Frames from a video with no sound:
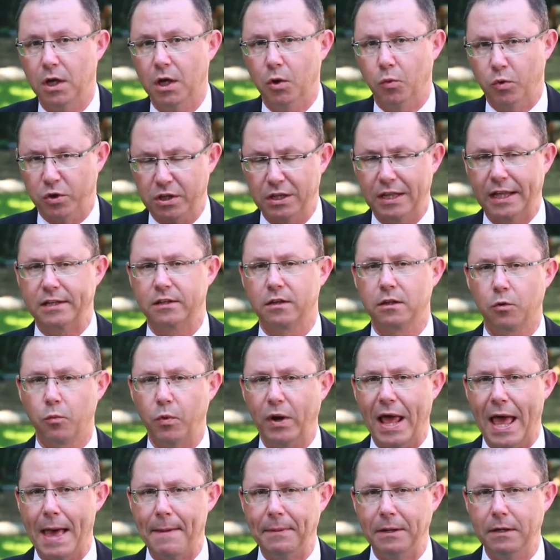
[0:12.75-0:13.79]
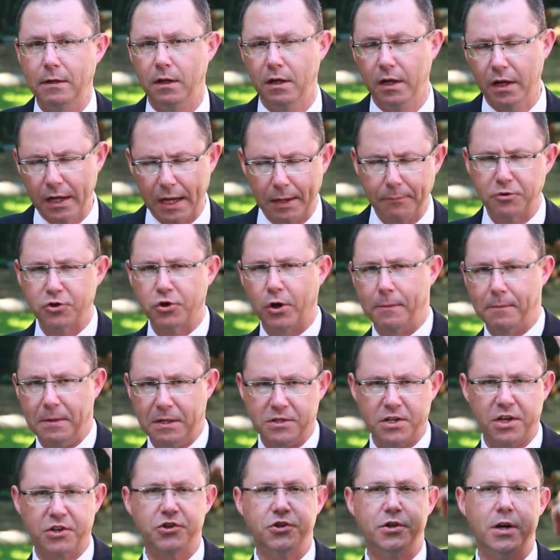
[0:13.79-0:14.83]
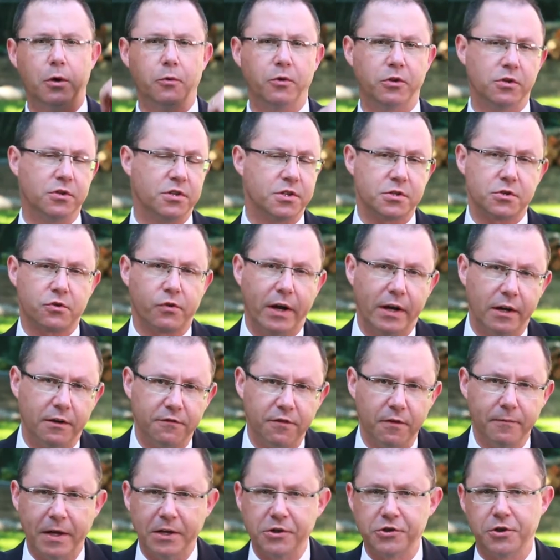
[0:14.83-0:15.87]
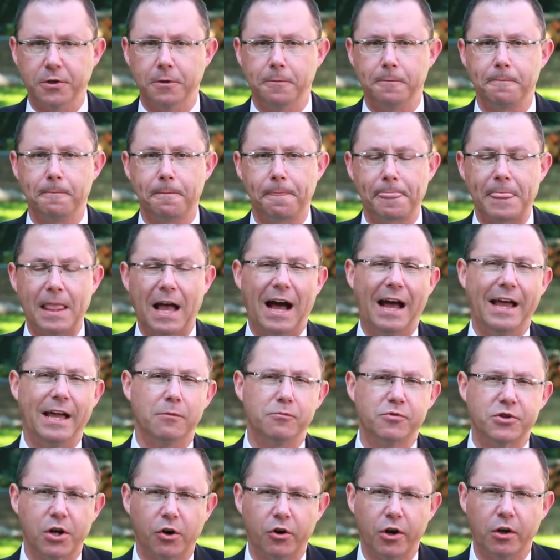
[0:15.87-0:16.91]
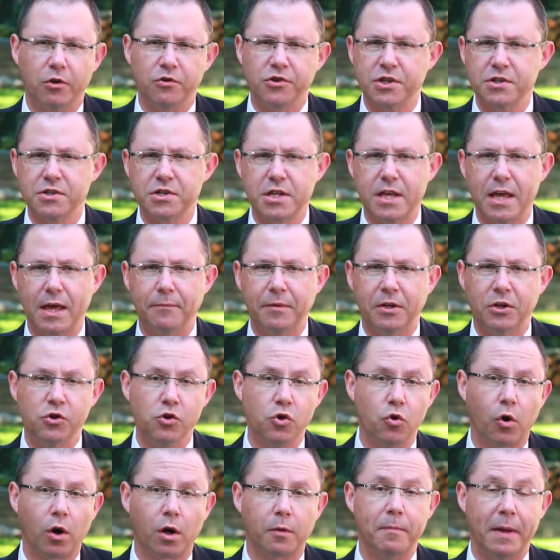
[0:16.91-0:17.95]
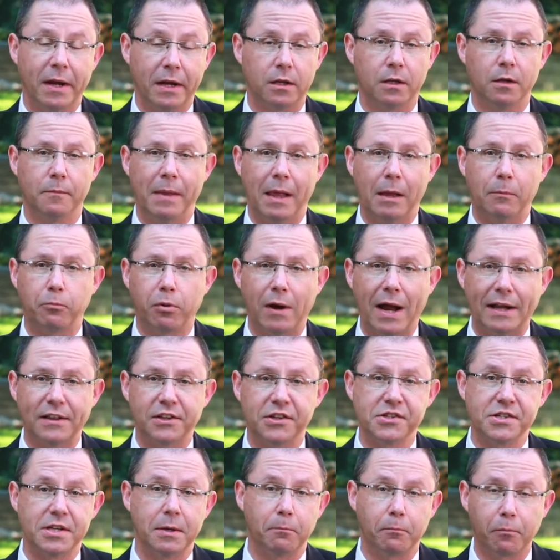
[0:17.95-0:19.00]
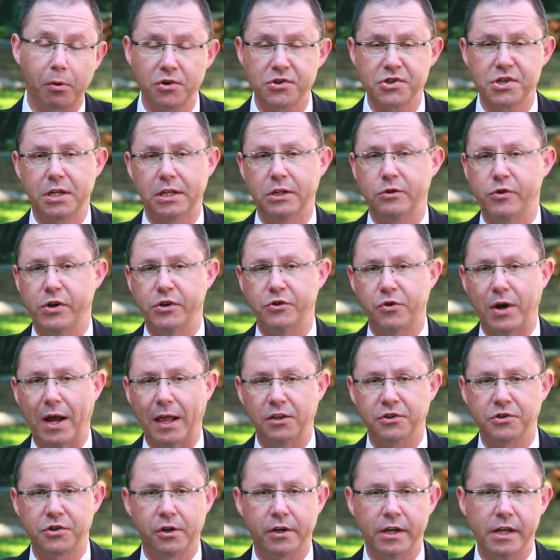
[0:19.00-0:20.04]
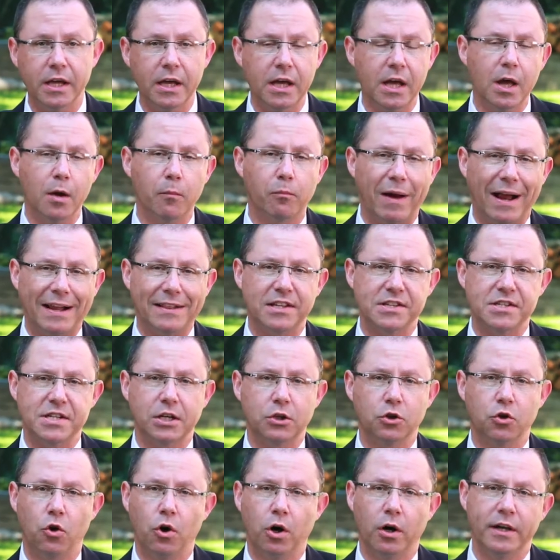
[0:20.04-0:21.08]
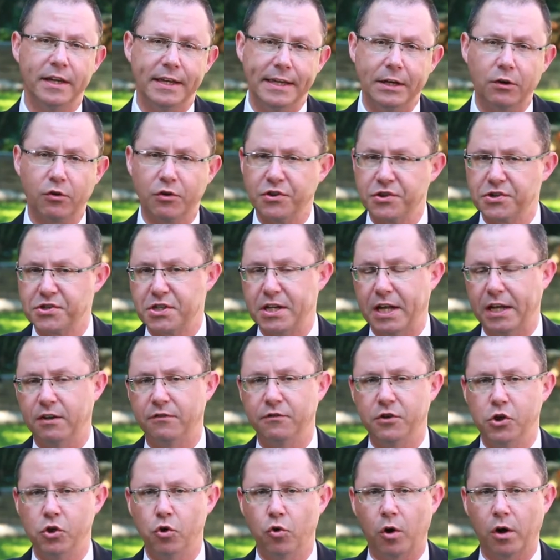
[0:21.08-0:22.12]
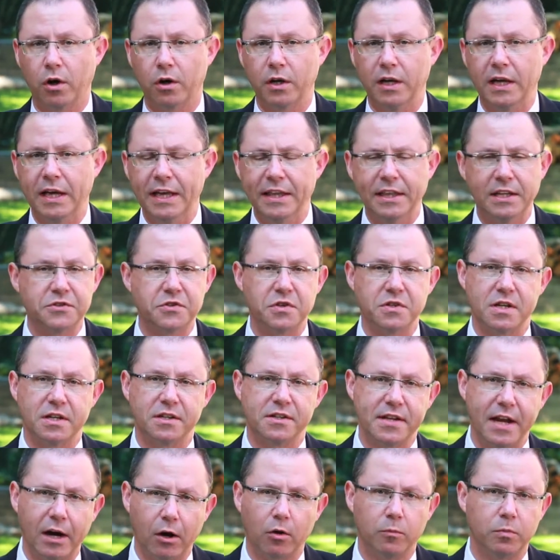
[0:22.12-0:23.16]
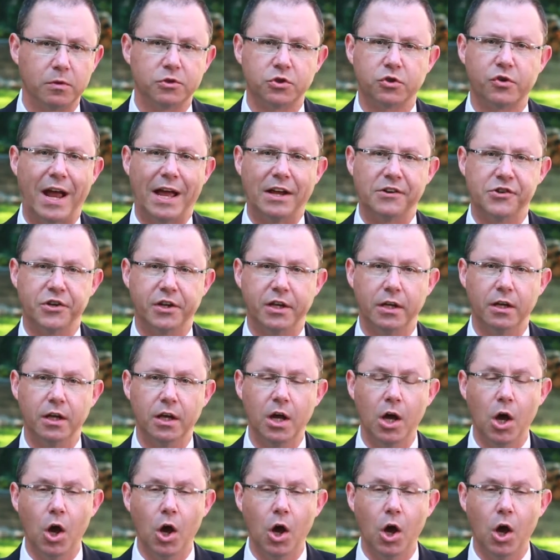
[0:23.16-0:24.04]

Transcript: Would you like to learn what happened? Come join me as I share with you this great information. Hi, I'm Gerry Oginski. I'm a New York medical malpractice and personal injury trial attorney practicing law here in the state of New York. This is a terrible tragedy.